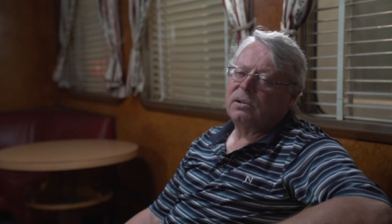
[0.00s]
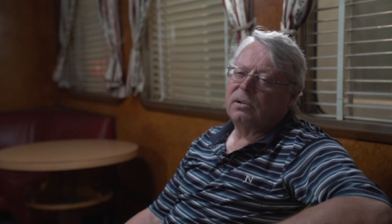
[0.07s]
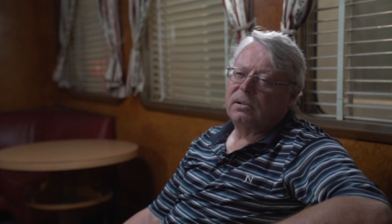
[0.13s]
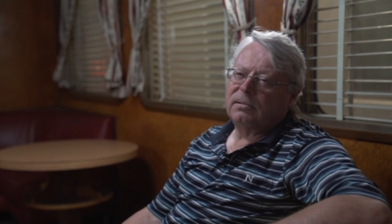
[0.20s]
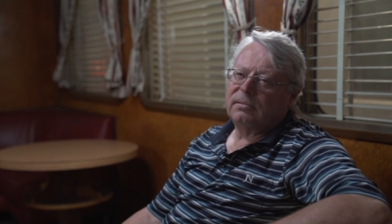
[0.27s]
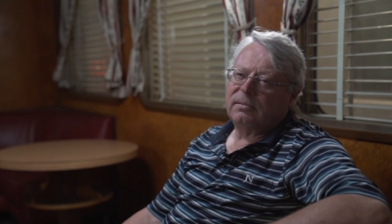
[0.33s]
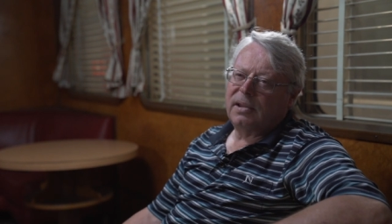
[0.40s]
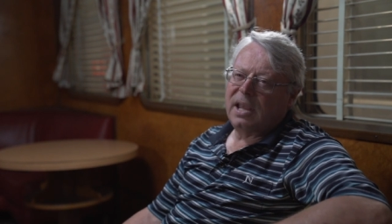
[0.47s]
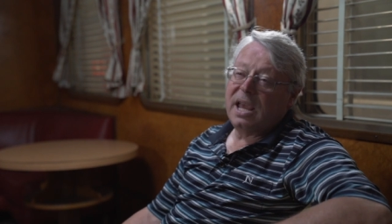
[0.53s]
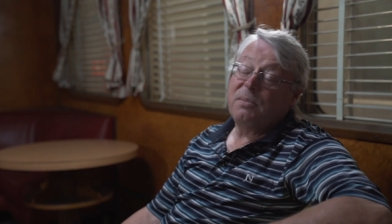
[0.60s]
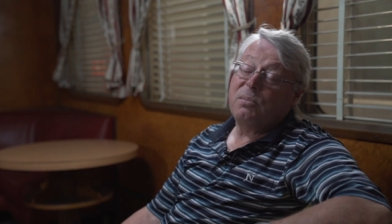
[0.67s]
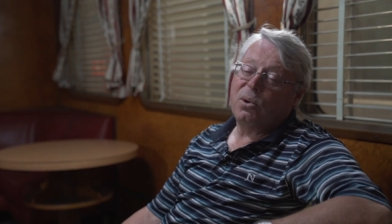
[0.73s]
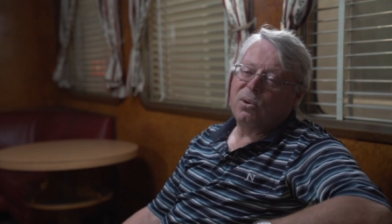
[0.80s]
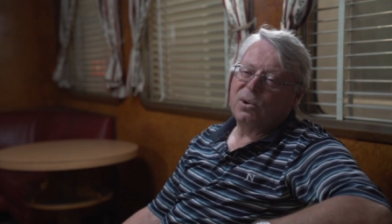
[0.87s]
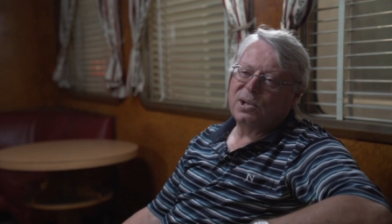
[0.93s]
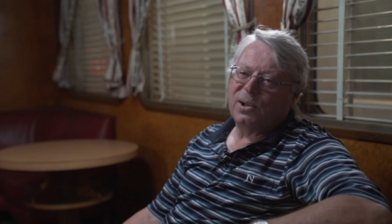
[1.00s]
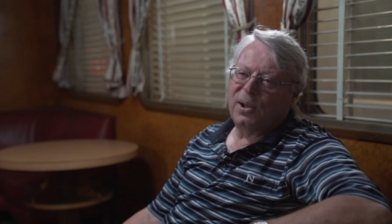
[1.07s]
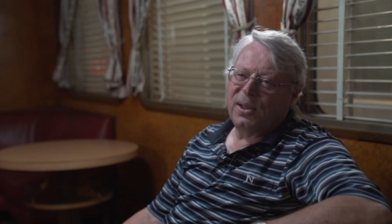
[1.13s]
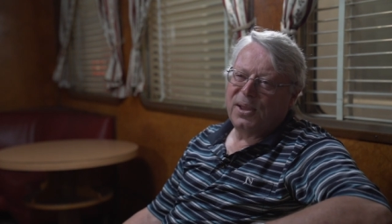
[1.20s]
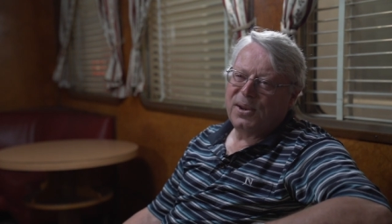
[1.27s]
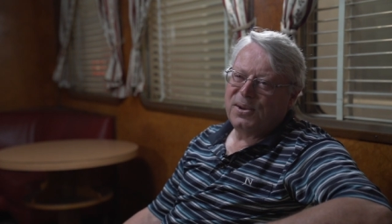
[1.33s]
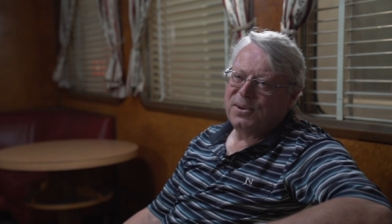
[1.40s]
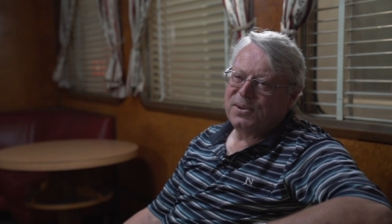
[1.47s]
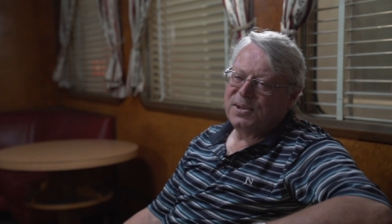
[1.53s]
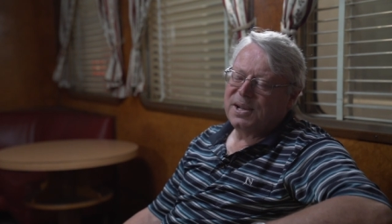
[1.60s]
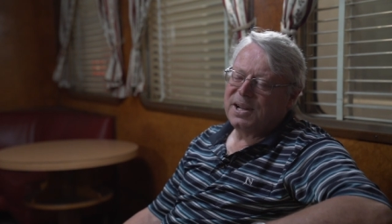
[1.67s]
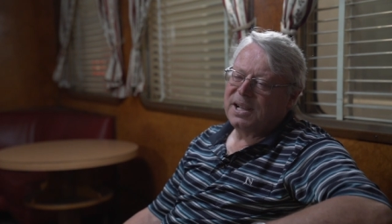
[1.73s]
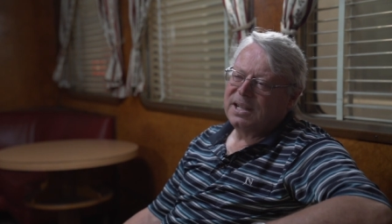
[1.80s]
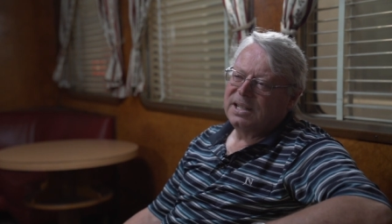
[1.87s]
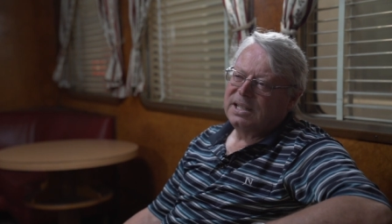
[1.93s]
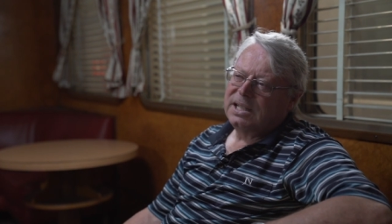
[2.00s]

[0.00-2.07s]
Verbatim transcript: not keyboards like they do today.